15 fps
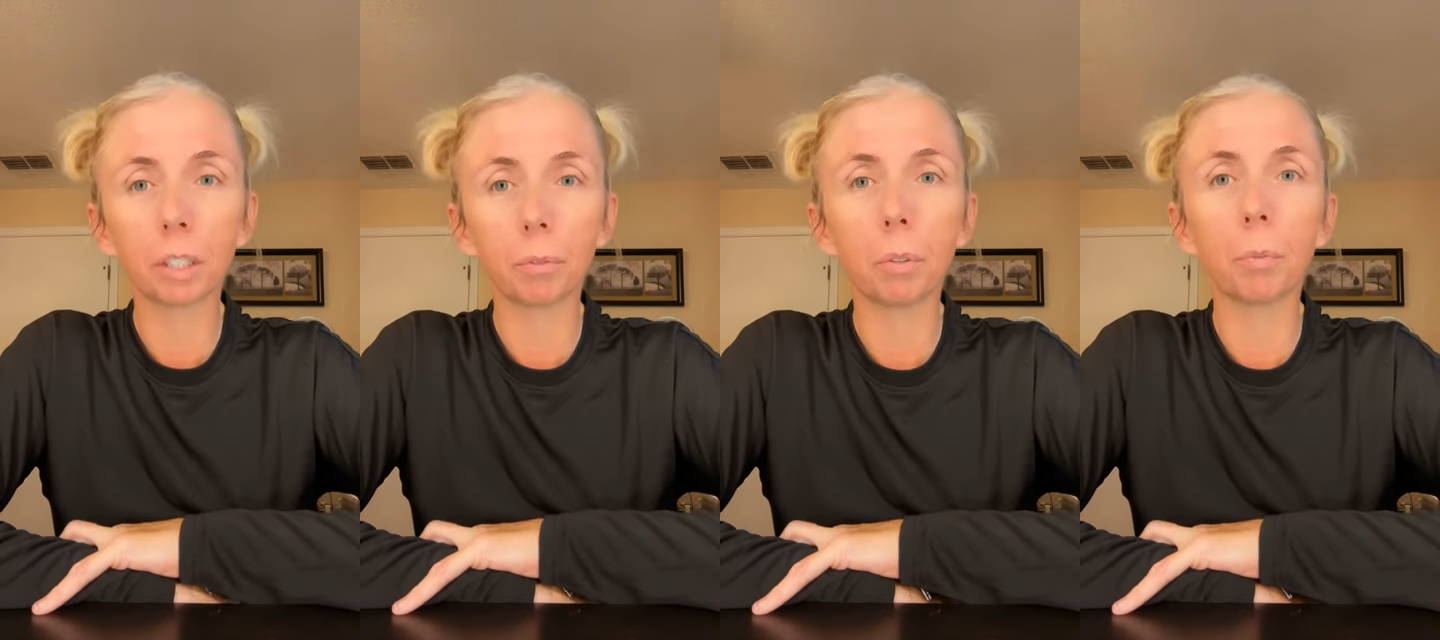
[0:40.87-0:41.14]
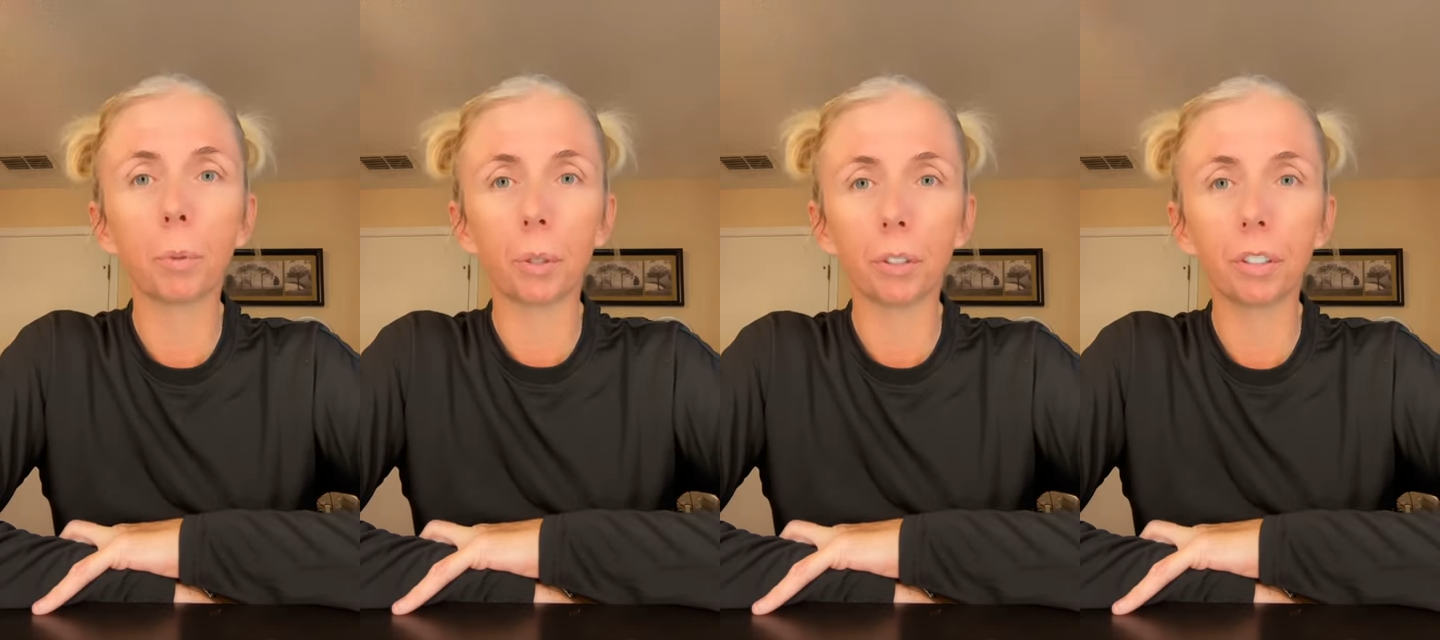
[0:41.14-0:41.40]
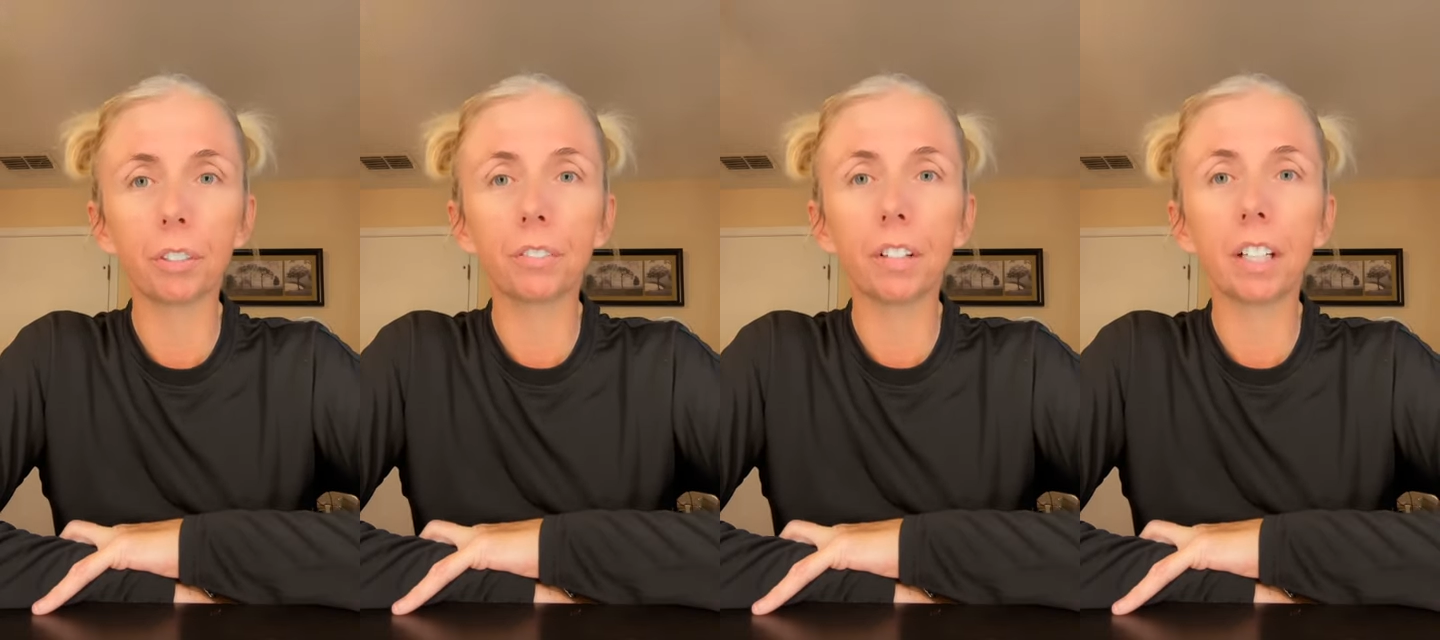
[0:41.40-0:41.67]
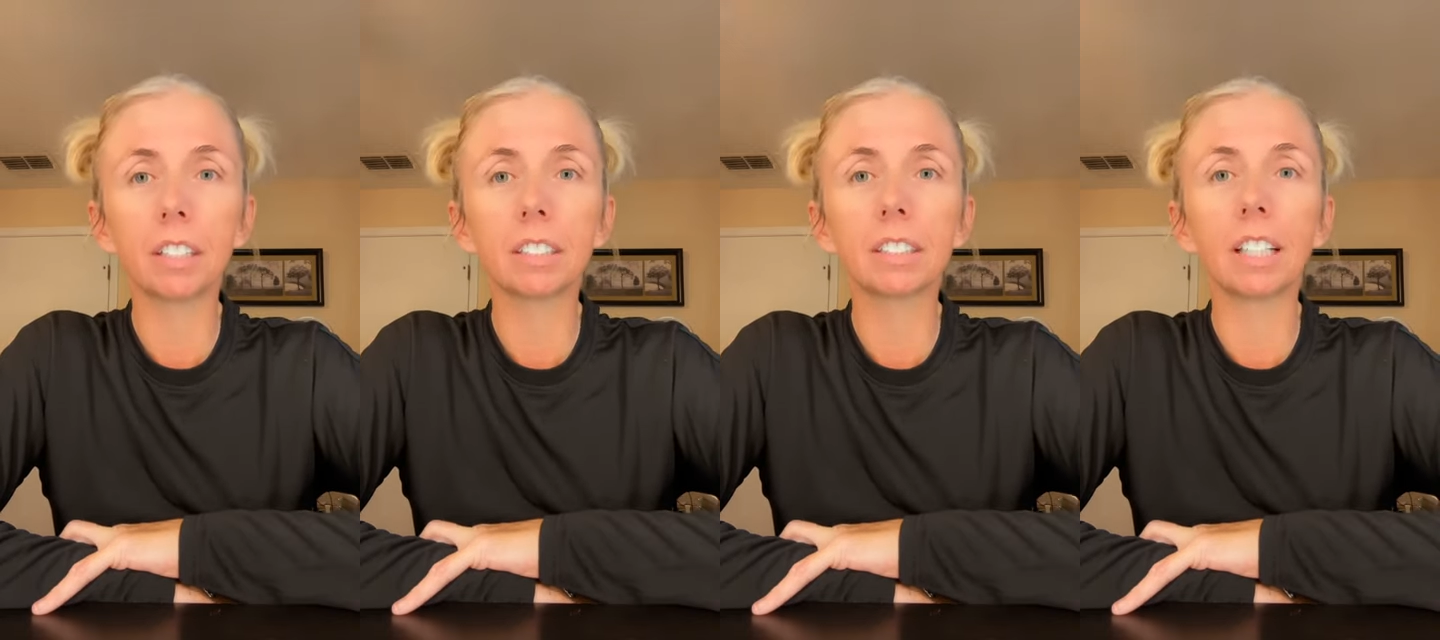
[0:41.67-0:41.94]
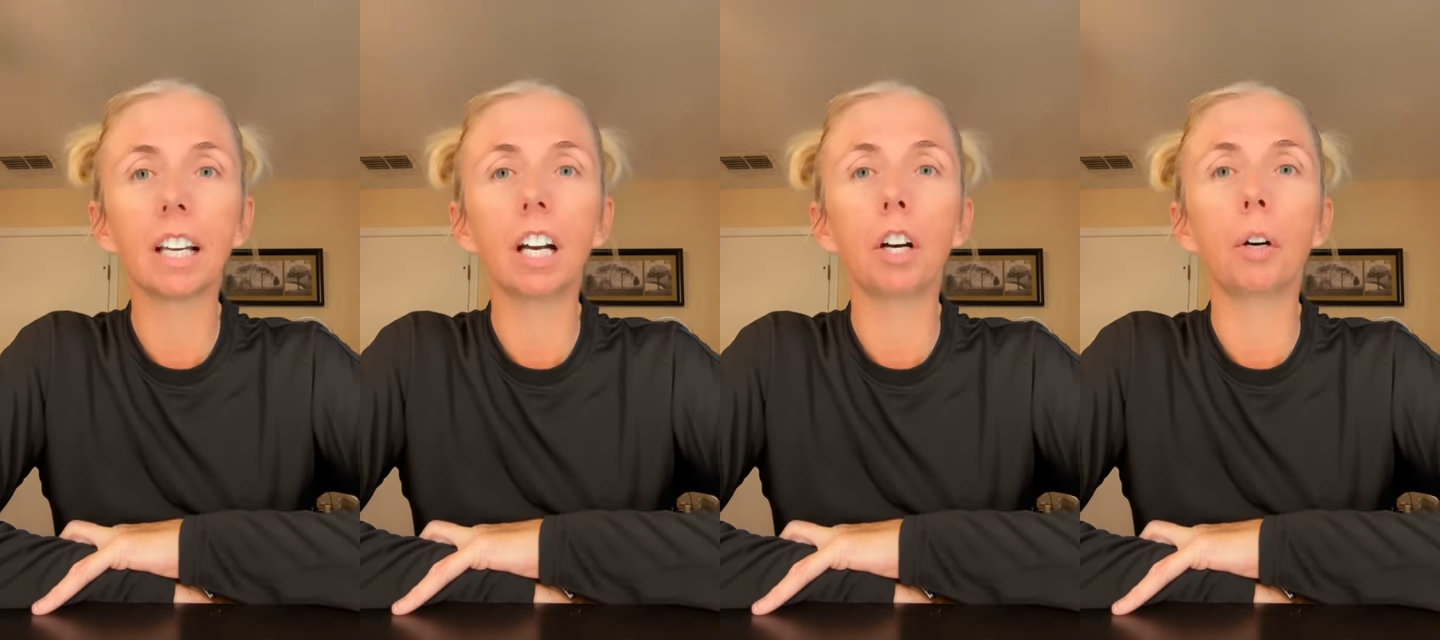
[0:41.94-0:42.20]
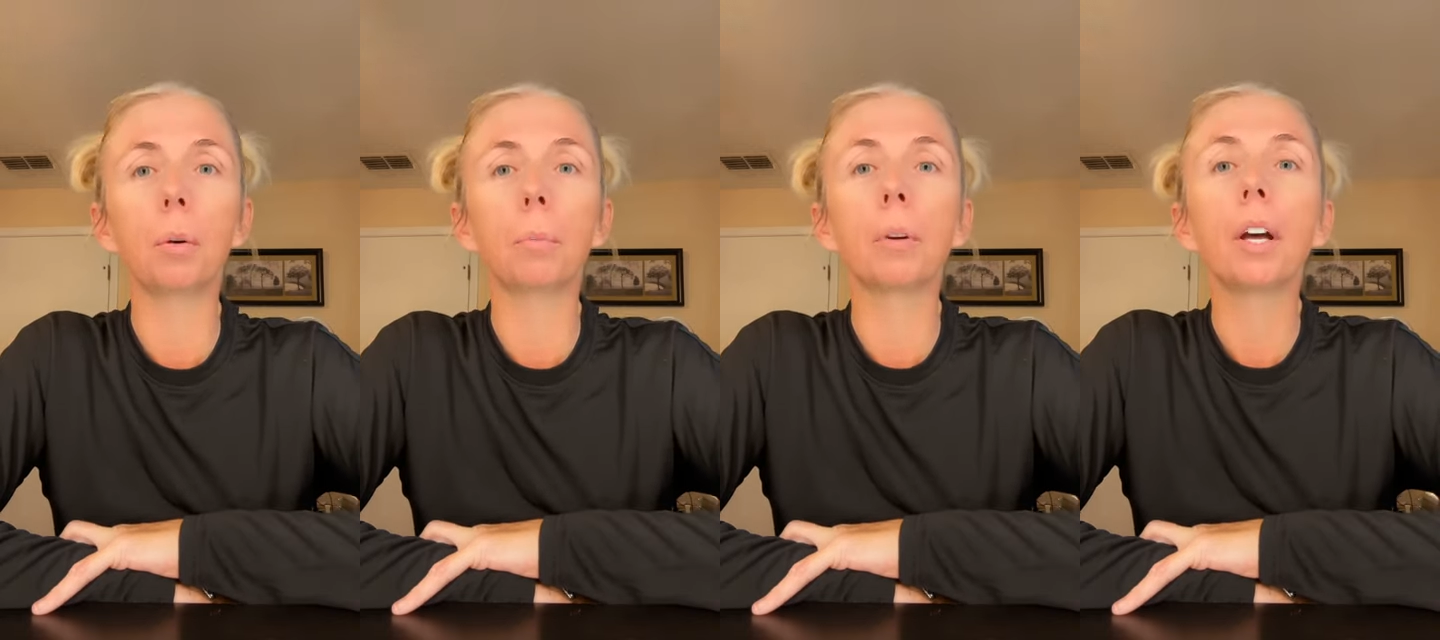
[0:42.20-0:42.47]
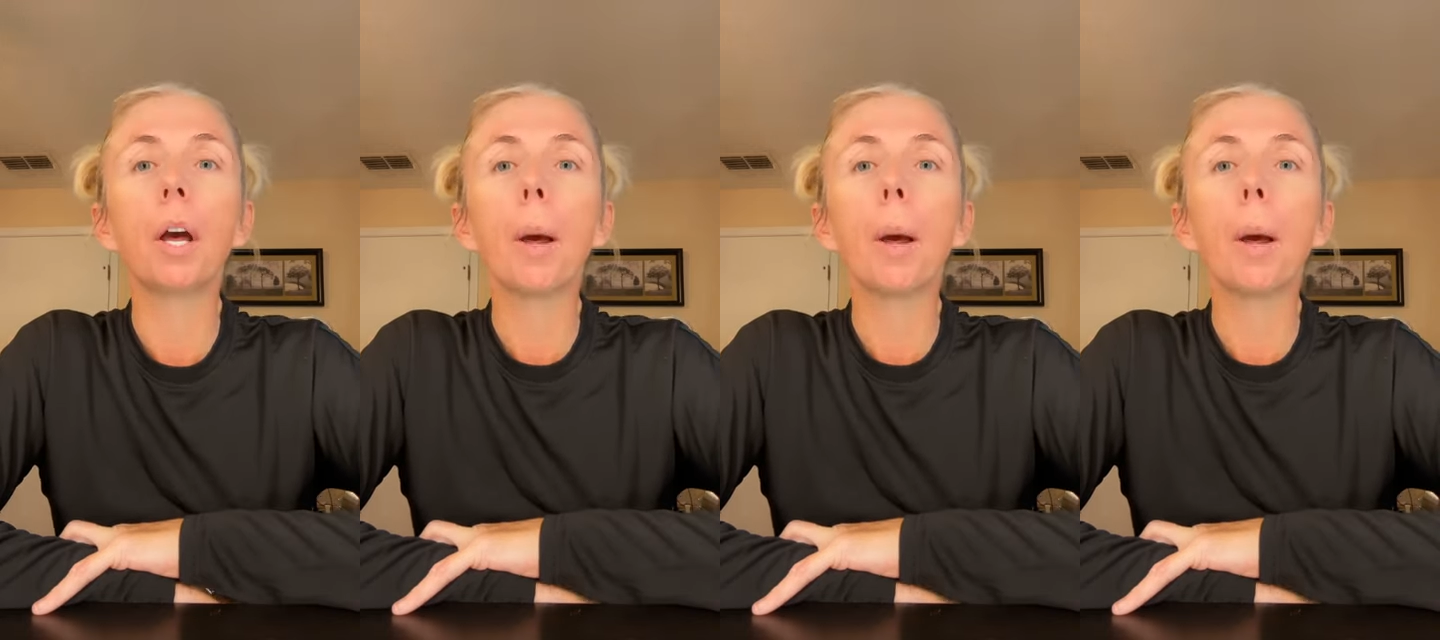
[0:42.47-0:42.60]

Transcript: a memorial fund to help